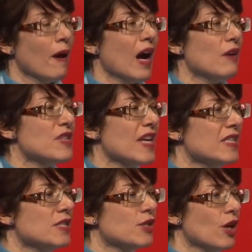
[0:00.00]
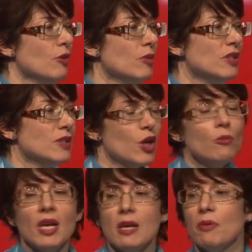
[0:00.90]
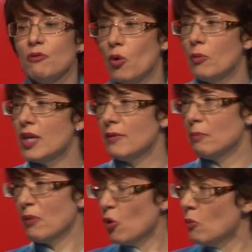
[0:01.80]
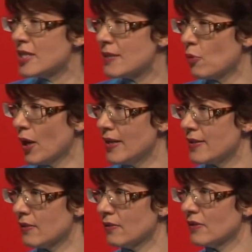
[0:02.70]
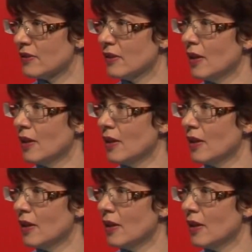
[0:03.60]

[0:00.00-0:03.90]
I've sat in so many performance appraisals